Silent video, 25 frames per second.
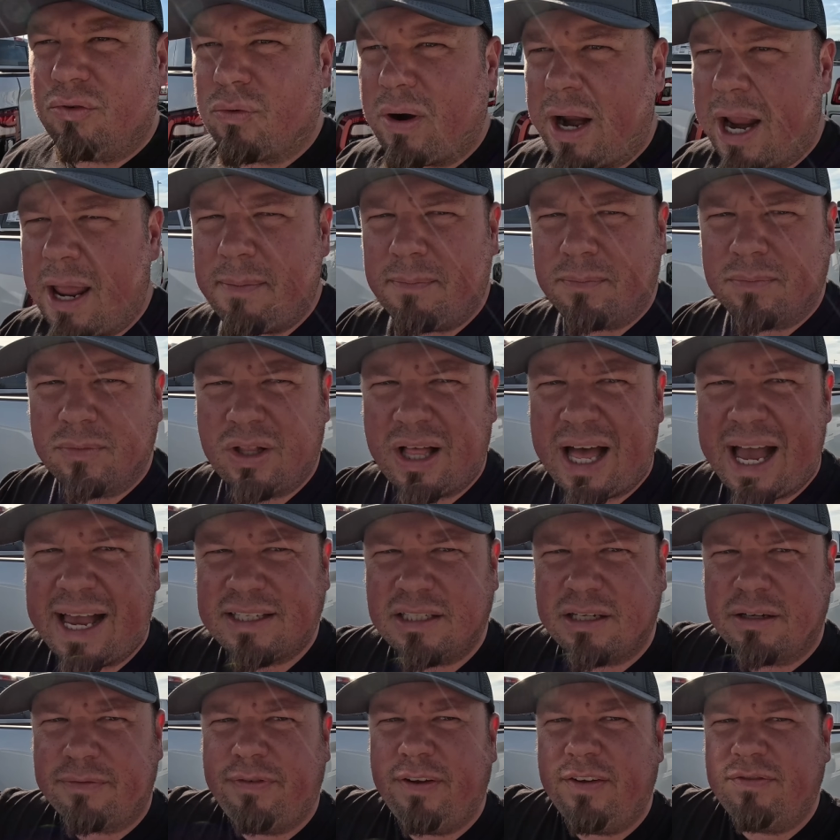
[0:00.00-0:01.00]
Ram
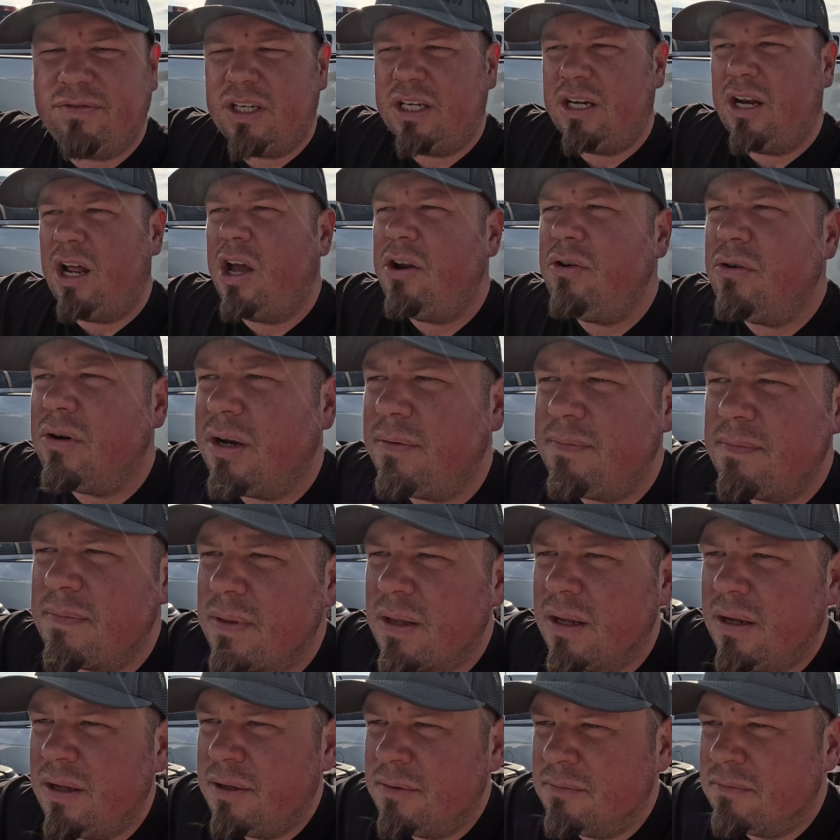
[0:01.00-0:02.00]
Classic 1500,
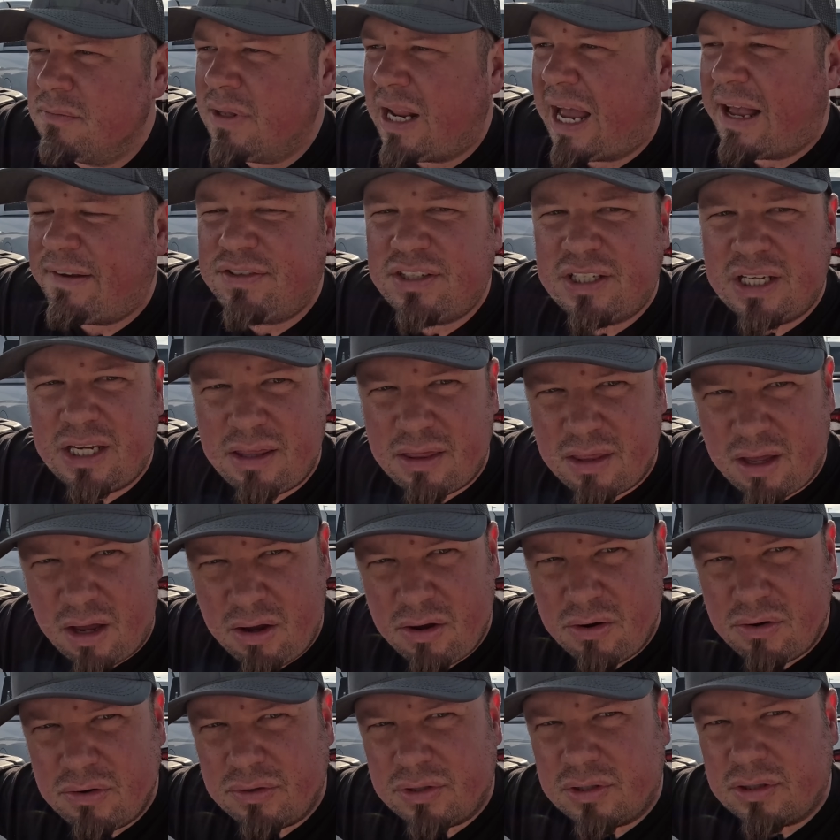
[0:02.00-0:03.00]
I've seen
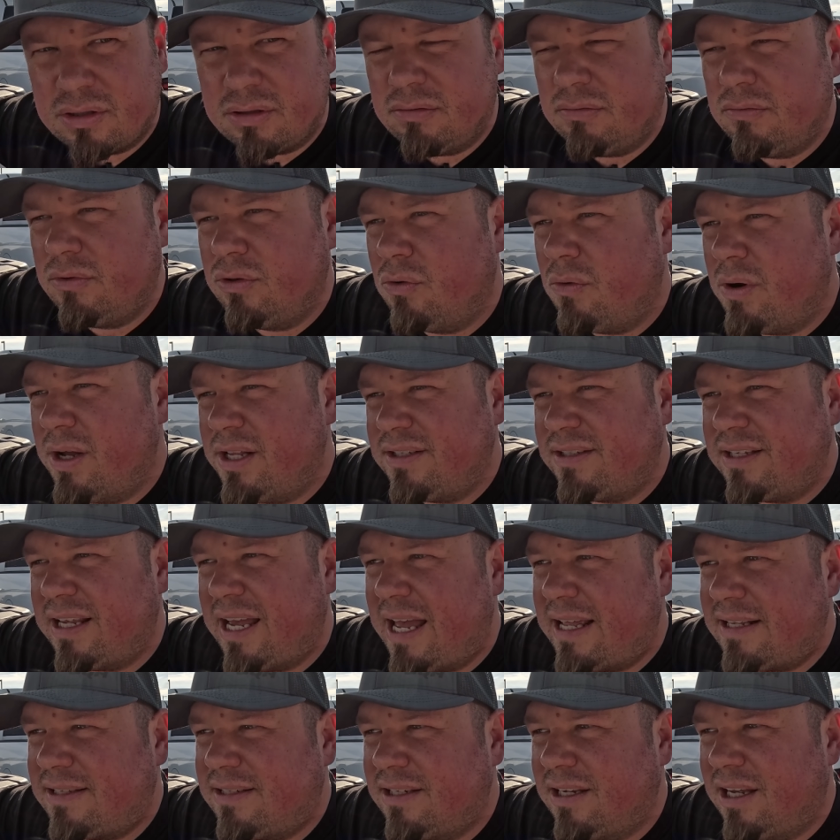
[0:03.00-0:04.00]
those, the ones
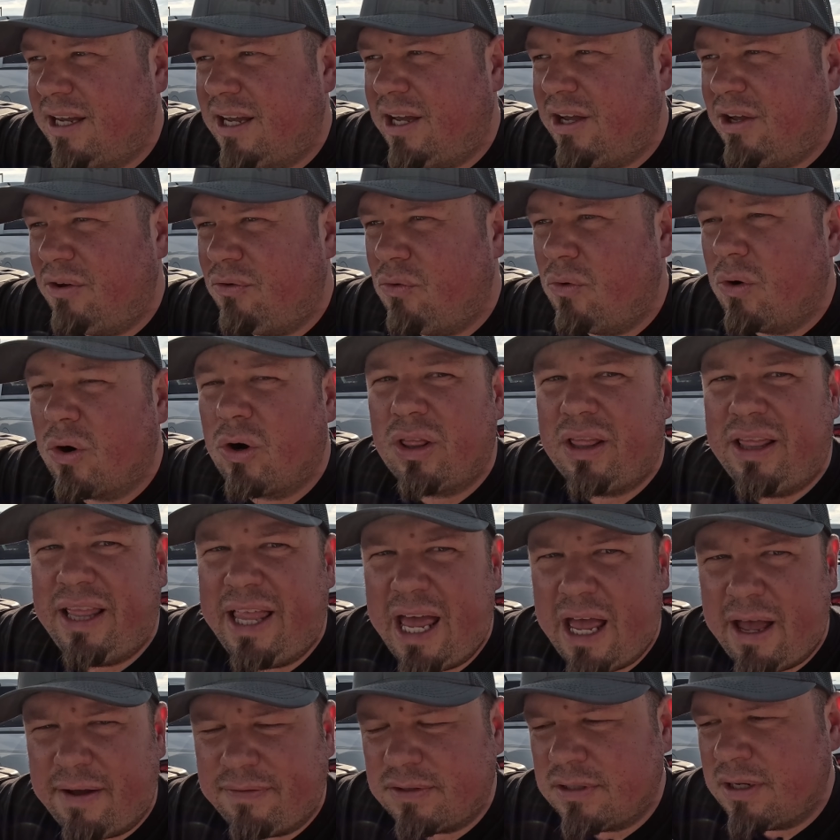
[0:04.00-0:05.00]
that were
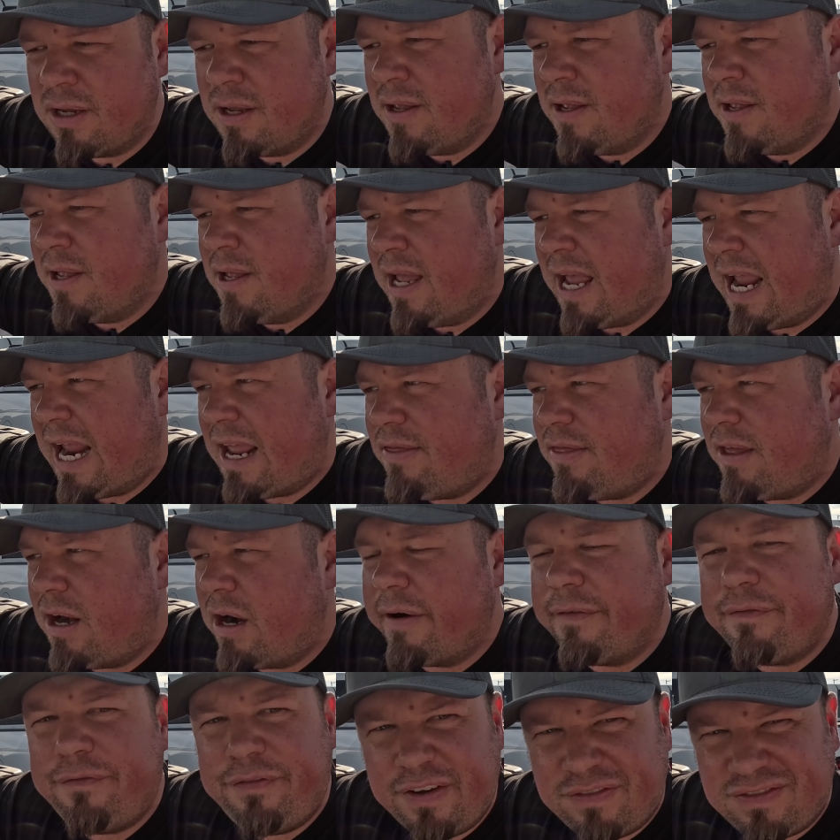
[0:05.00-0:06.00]
left, and they're
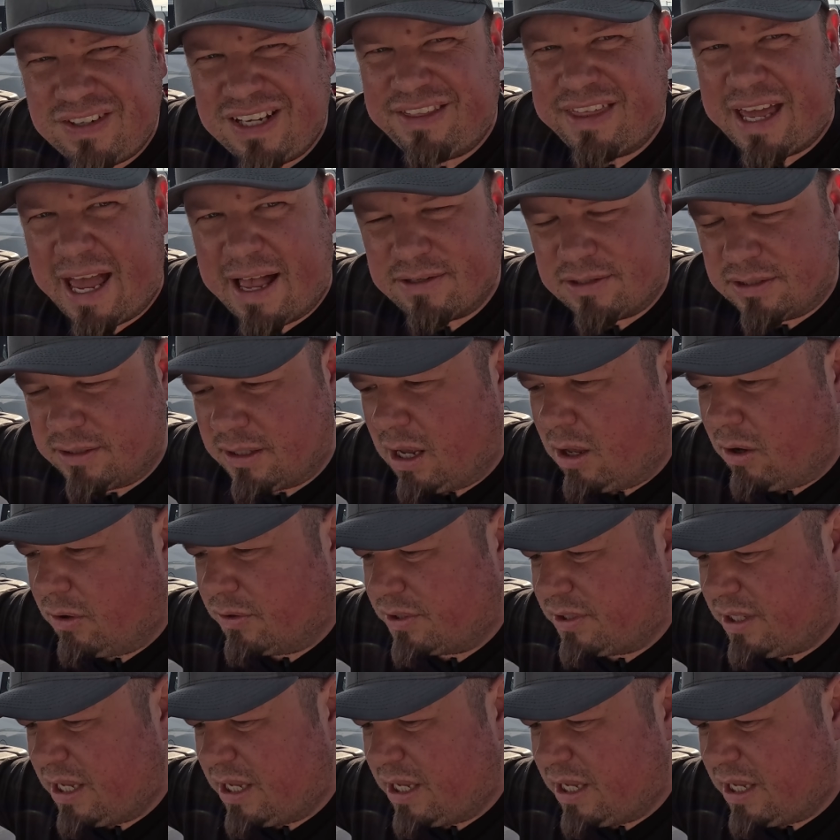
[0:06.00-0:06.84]
at $50,000.